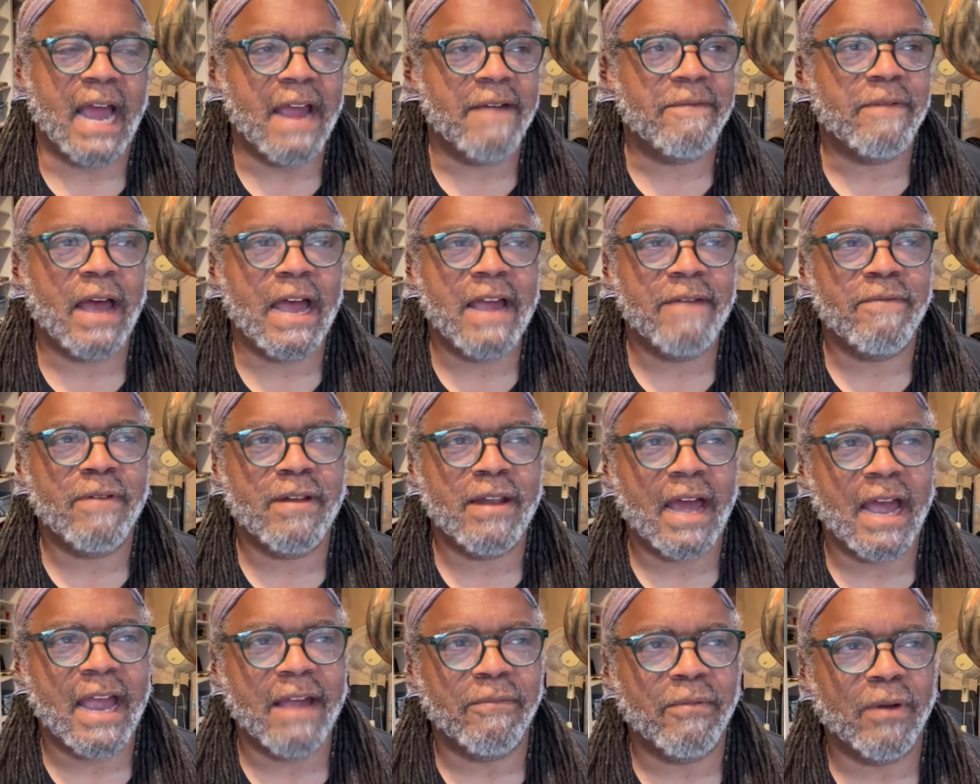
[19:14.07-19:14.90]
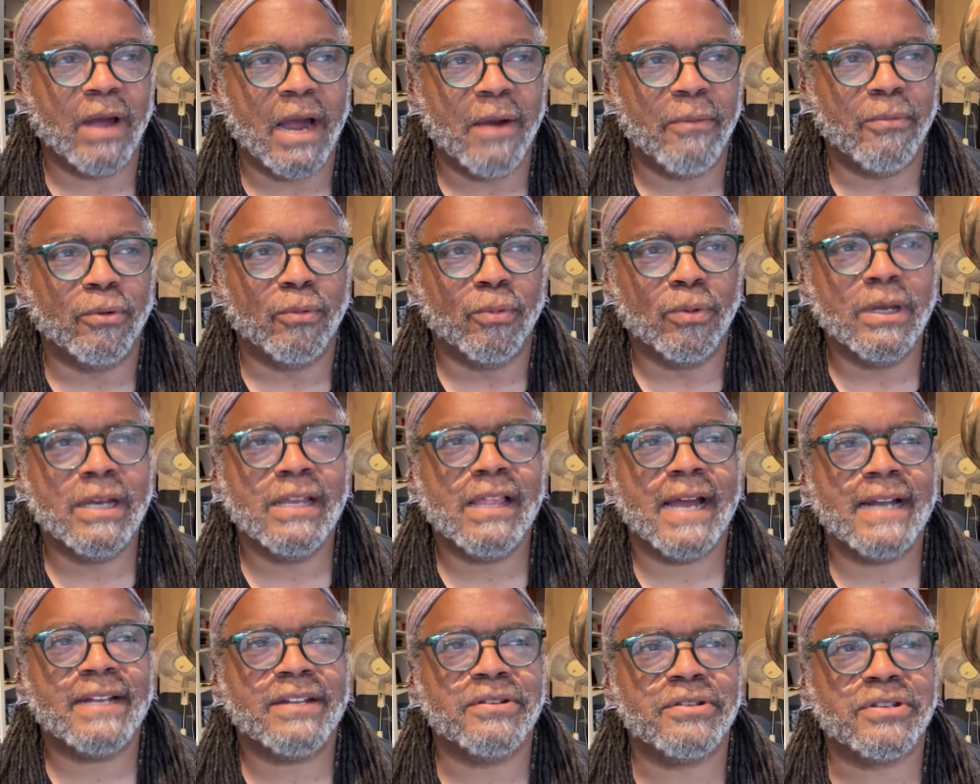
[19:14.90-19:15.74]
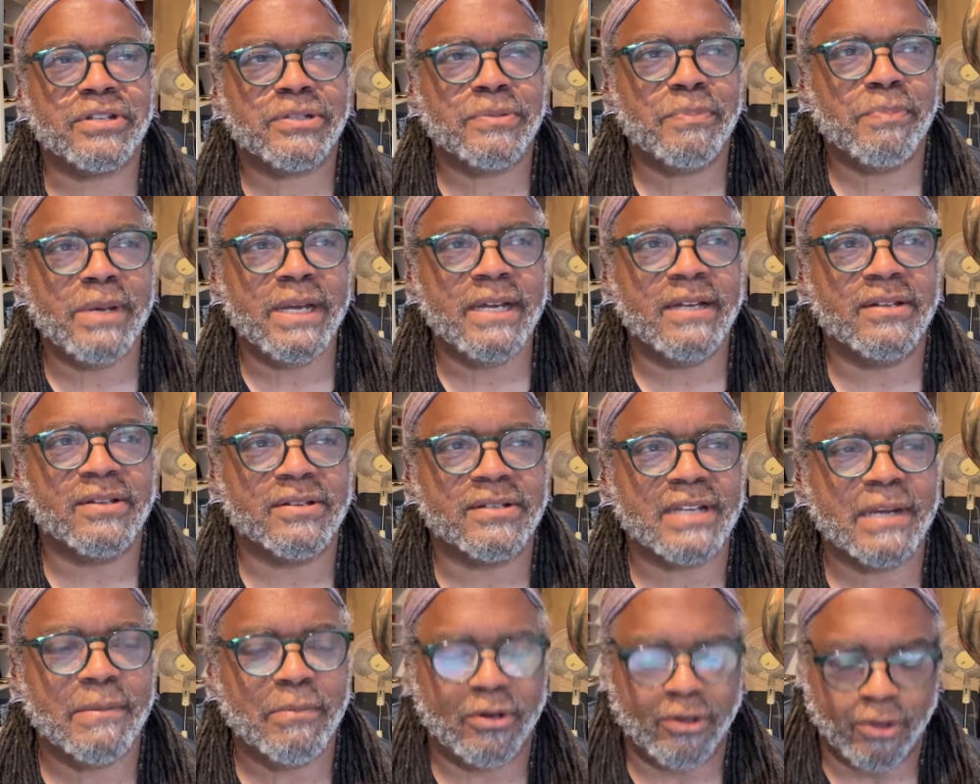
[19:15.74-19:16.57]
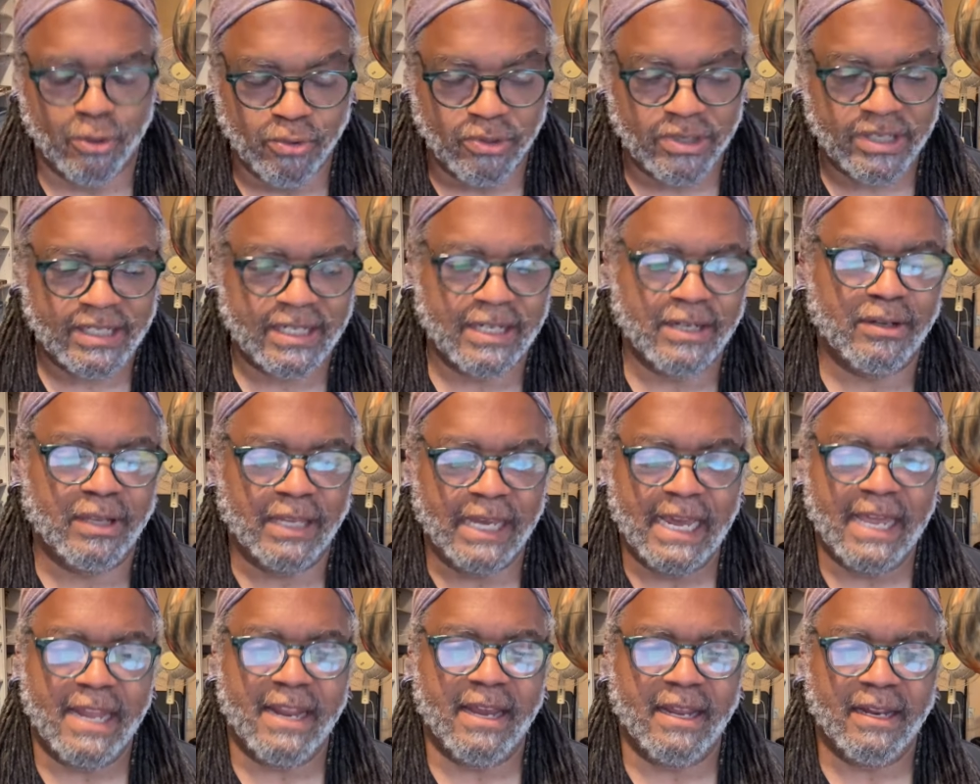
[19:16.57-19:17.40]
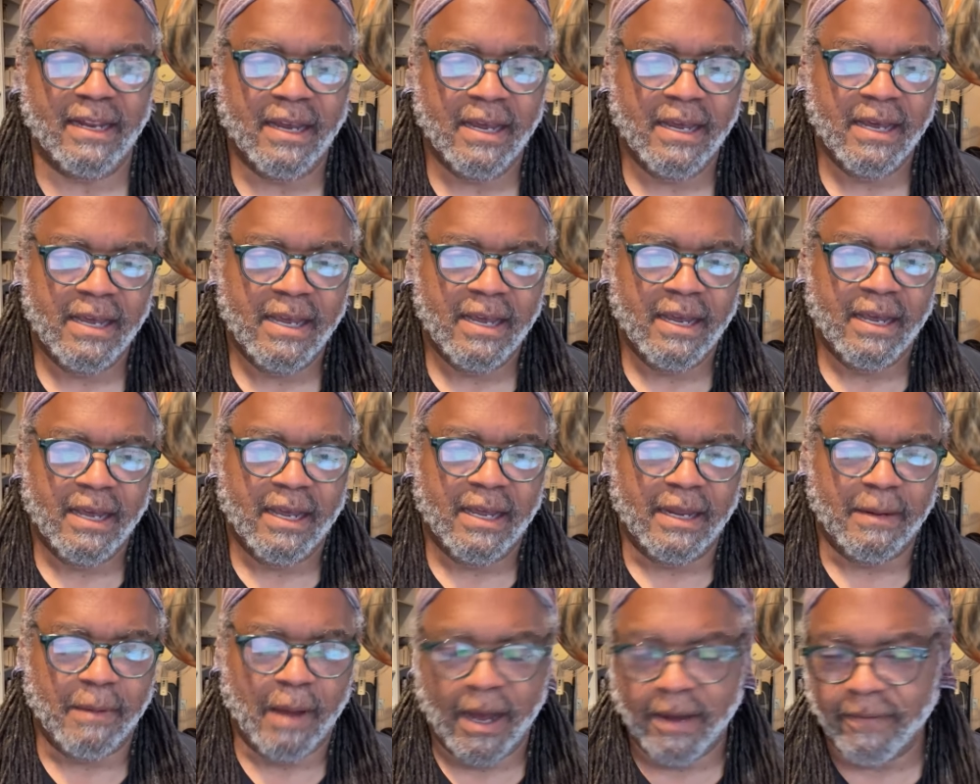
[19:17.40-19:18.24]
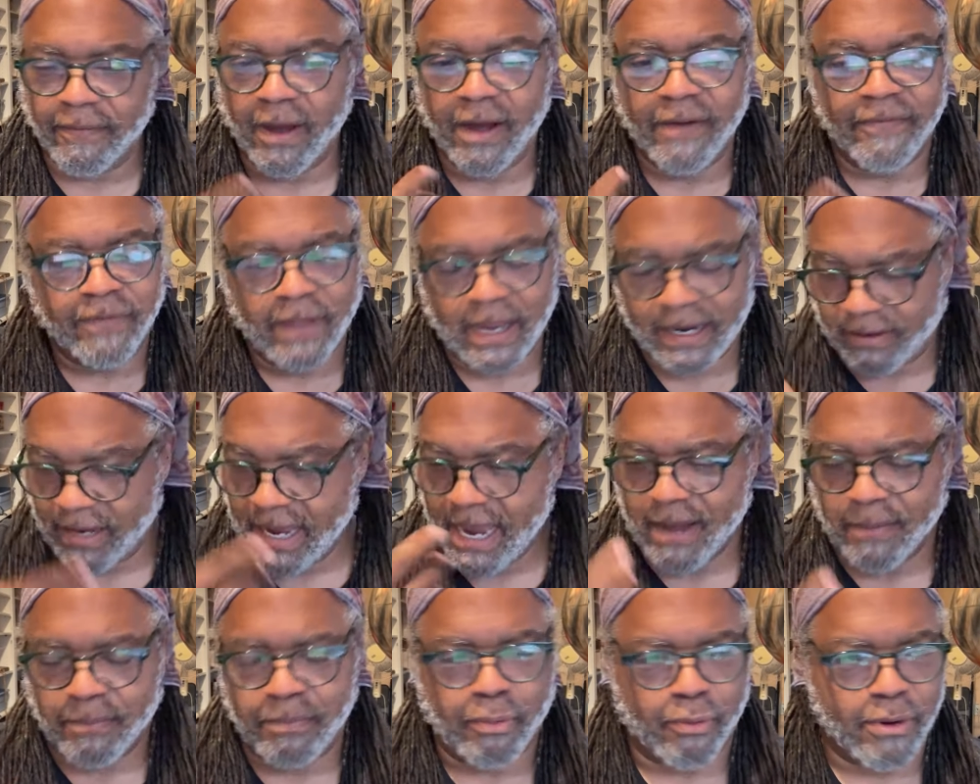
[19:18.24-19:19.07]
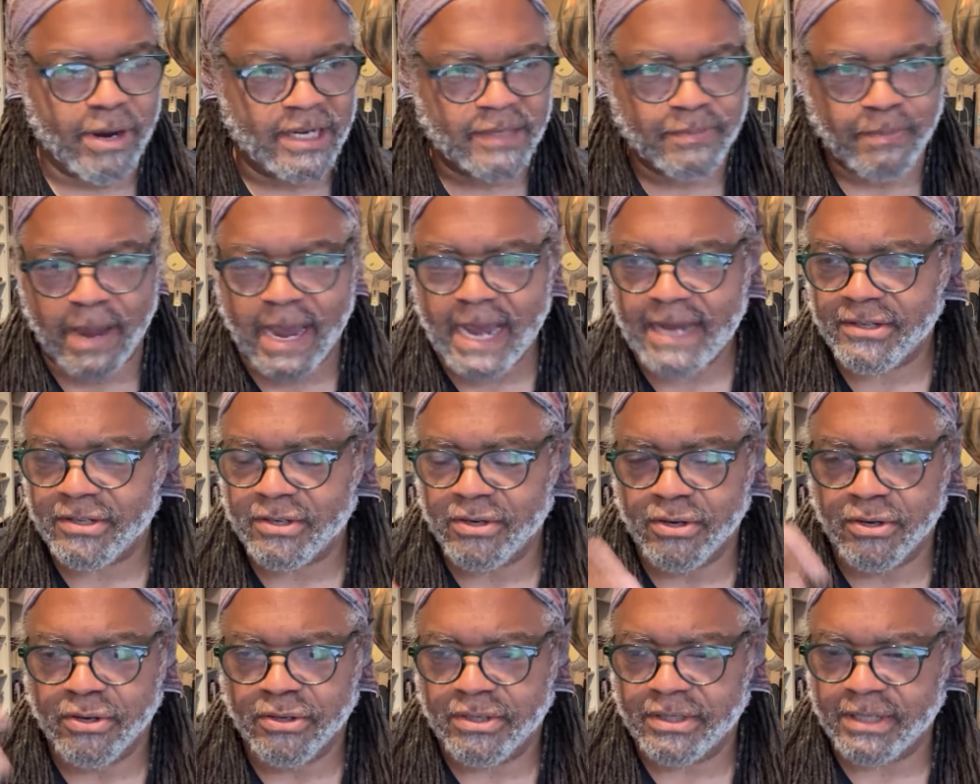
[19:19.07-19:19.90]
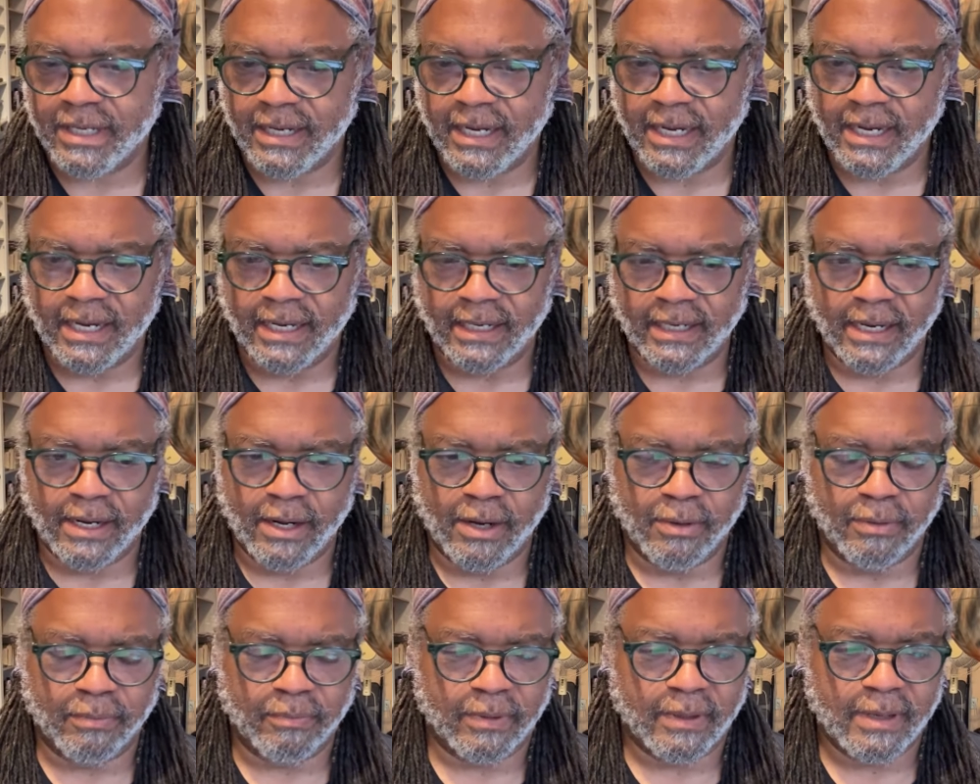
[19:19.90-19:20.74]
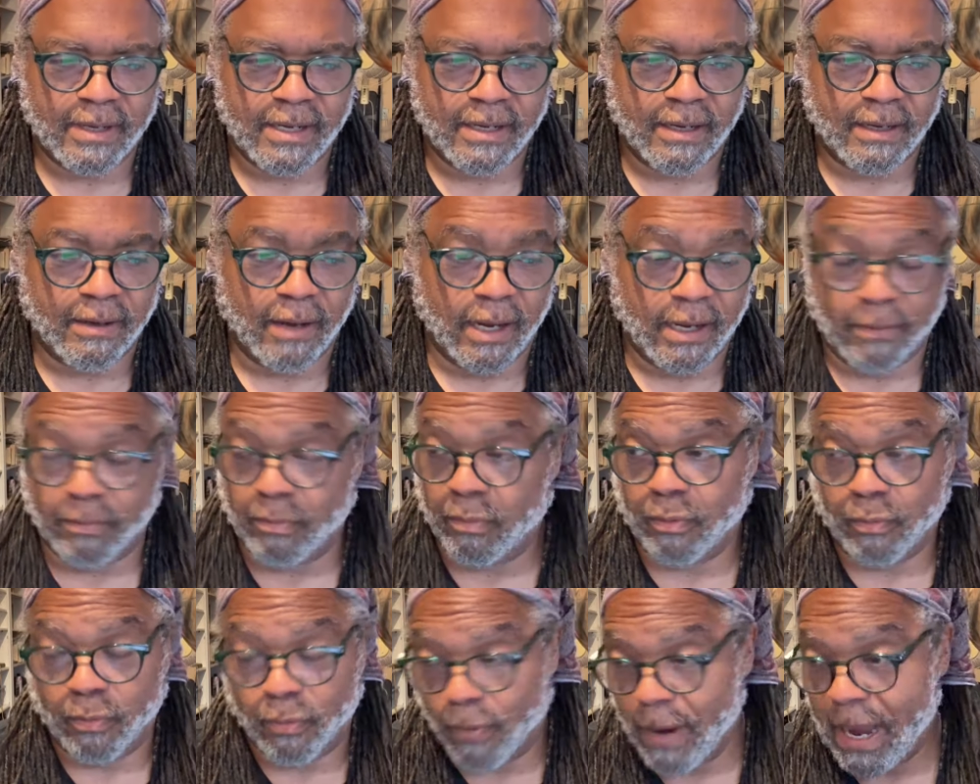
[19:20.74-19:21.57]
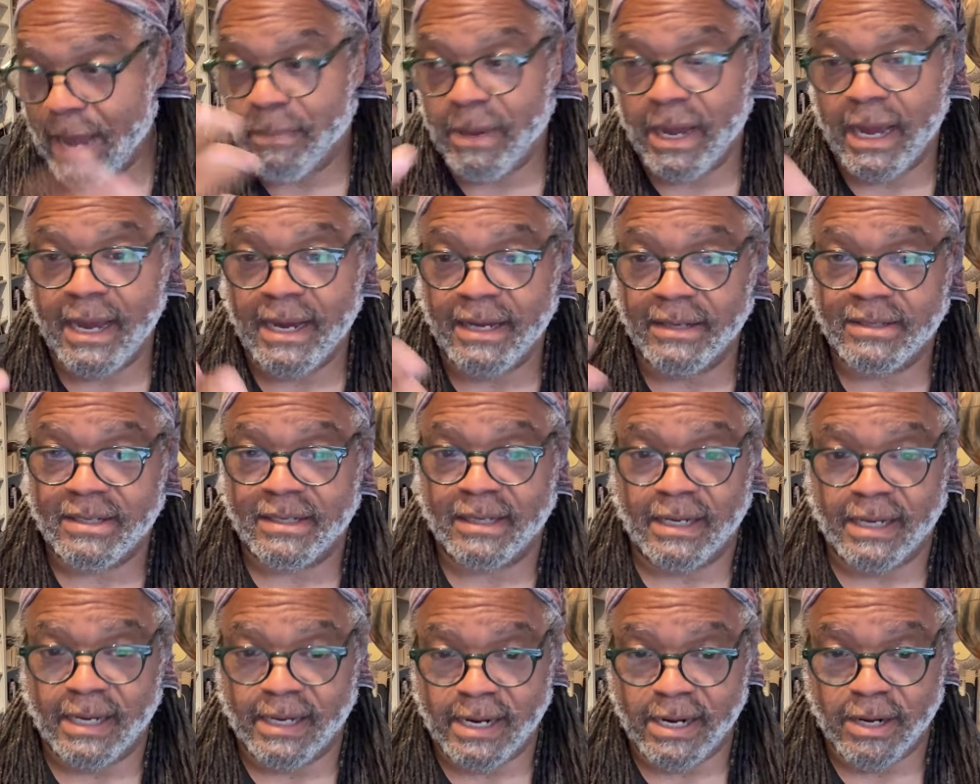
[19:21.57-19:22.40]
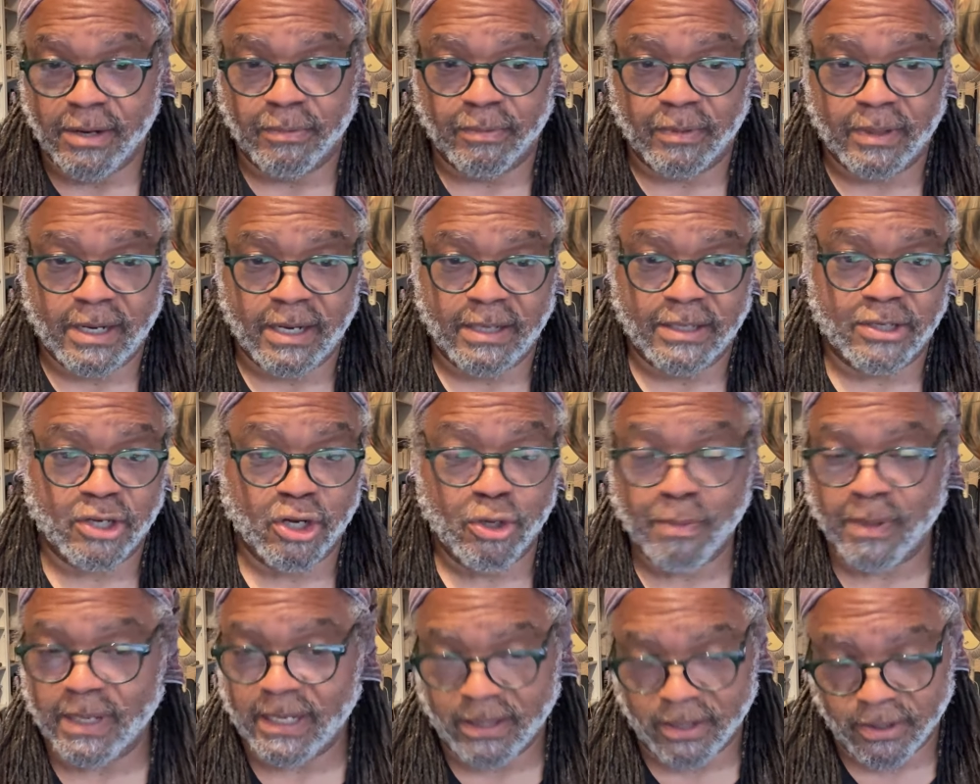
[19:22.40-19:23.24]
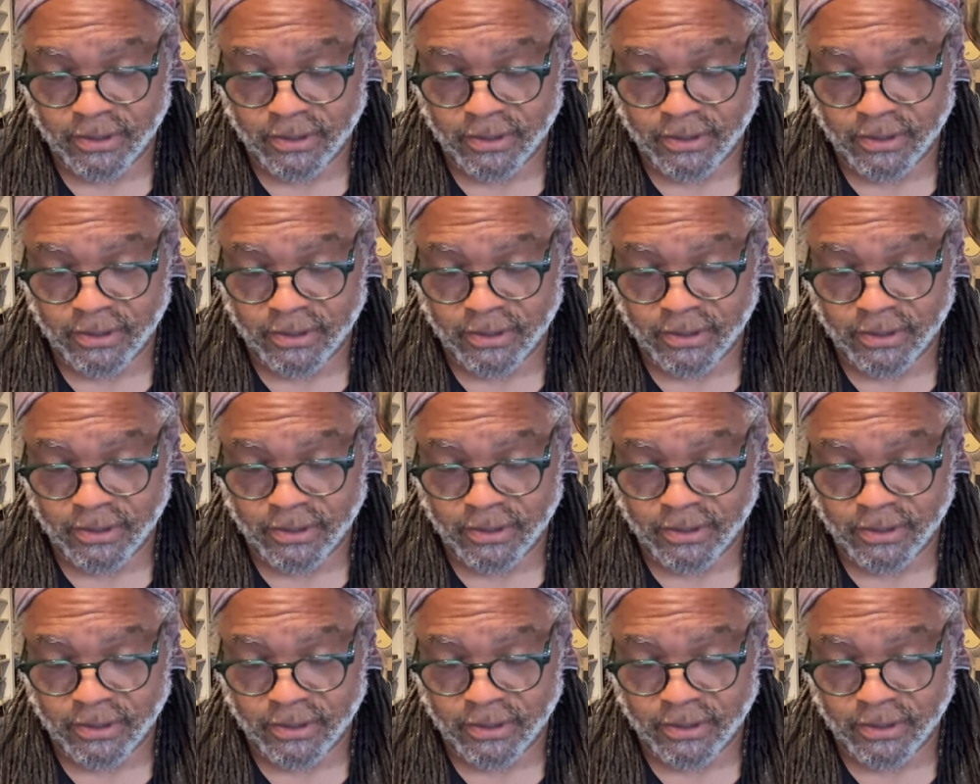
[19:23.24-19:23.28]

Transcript: I've, I've I I would really like to speak to someone who's still in it, of, of like yeah, priests, pastors, uh, you know, uh, rabbis, uh, you know, considerably.